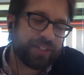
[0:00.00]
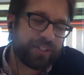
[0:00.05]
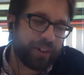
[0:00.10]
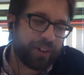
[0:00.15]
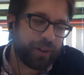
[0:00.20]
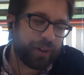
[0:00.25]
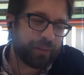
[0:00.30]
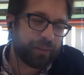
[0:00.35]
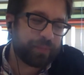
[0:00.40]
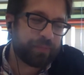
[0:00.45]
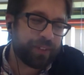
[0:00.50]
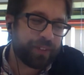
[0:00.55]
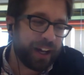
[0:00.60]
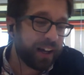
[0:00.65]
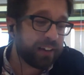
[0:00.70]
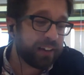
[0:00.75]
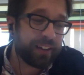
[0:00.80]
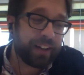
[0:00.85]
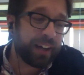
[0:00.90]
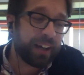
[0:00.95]
So
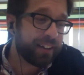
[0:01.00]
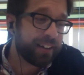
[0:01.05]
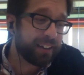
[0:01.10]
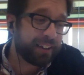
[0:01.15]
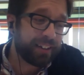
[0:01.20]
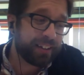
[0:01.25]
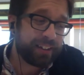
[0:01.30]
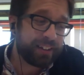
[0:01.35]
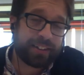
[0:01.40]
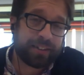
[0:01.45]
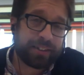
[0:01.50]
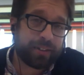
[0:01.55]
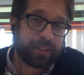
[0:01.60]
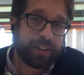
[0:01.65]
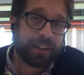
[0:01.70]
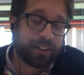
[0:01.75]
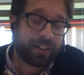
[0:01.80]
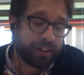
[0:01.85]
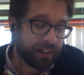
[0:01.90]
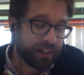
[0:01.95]
I think that's great.